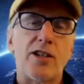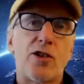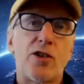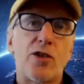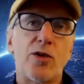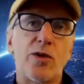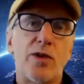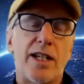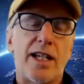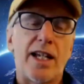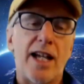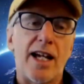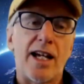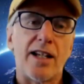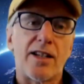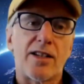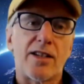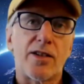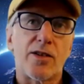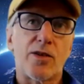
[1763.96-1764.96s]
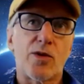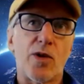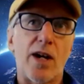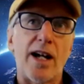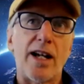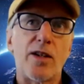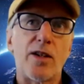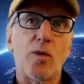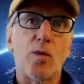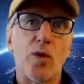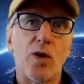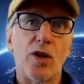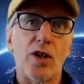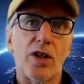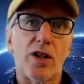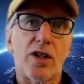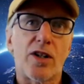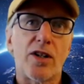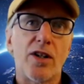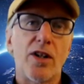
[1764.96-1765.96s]
to get trying to
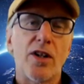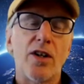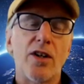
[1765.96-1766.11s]
work